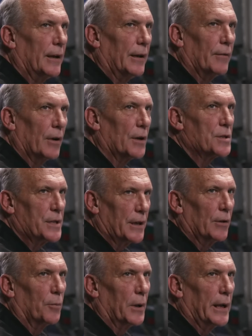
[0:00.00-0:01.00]
even on a
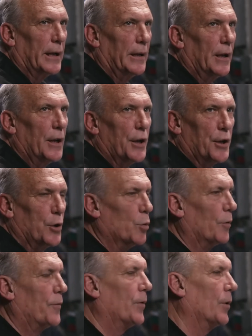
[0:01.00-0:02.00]
single plane, you
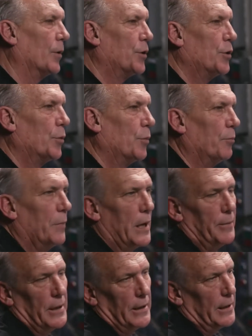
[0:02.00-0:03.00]
will for
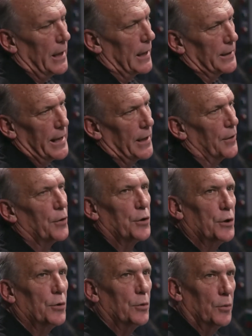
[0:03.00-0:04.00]
maybe a tenth or
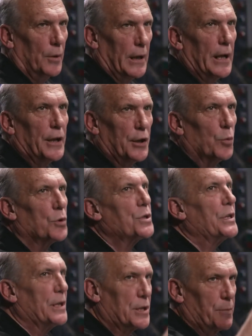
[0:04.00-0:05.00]
two, you will
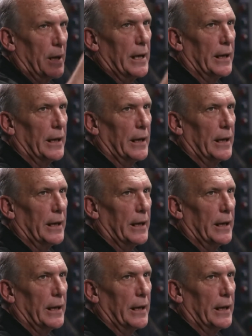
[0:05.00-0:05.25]
see a spike.